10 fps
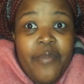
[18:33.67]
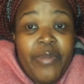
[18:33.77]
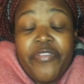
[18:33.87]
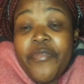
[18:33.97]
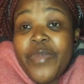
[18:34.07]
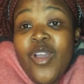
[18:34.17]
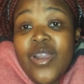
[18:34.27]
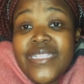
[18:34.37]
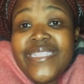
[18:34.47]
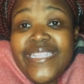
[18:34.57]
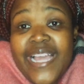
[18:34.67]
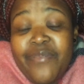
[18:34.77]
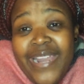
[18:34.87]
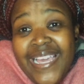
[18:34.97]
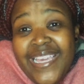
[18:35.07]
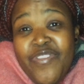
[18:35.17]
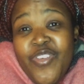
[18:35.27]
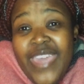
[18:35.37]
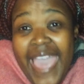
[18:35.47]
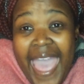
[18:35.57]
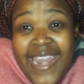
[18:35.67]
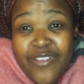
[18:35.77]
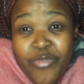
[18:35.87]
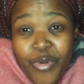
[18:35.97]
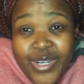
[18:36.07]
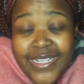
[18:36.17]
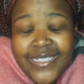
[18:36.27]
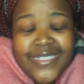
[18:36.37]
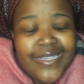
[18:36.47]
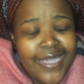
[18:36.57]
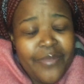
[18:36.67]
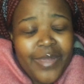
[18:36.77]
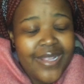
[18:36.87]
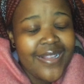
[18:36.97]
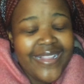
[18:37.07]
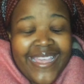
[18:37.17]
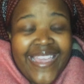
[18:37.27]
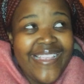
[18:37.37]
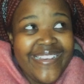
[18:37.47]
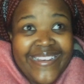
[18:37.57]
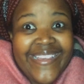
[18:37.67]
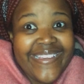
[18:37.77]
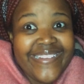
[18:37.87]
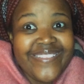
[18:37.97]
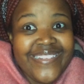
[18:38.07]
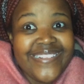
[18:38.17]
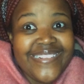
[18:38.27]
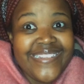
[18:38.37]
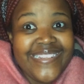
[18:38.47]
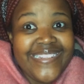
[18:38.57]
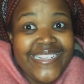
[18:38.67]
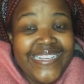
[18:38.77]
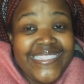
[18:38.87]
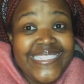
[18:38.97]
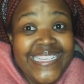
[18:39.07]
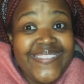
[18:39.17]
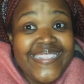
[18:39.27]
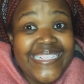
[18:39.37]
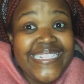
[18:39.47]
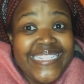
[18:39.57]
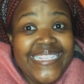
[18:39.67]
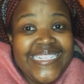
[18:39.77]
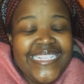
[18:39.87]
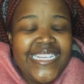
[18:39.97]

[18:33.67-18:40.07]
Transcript: But for me, honestly, I'm like, if you can afford it, get medical aid. Like, get medical aid, guys. Get medical aid.